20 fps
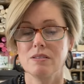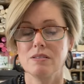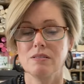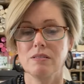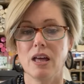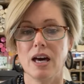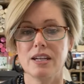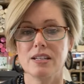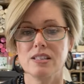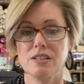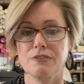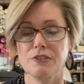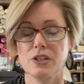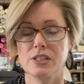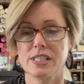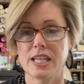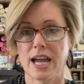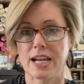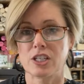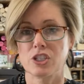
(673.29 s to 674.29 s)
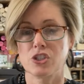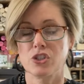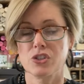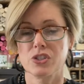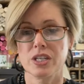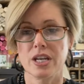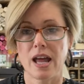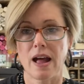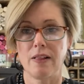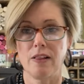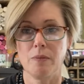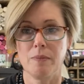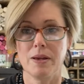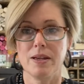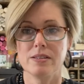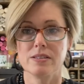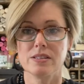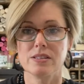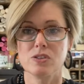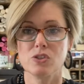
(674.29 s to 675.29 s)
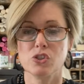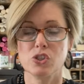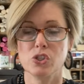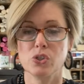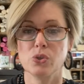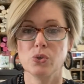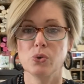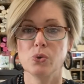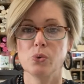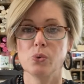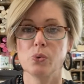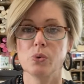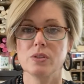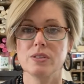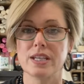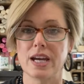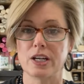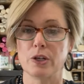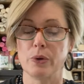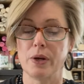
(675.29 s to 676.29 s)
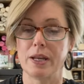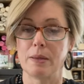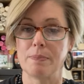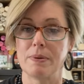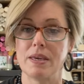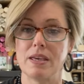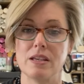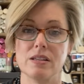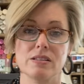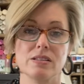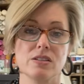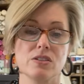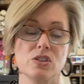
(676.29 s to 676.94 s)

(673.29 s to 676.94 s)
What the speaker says: lot of different textures and elements to decorate a piece.